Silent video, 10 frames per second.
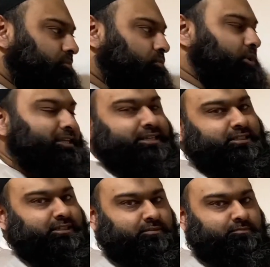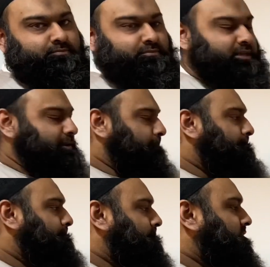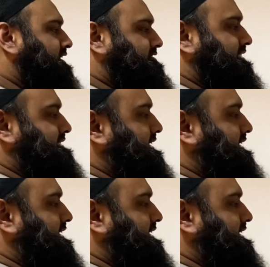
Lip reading: waliyadin. Yeah, so that's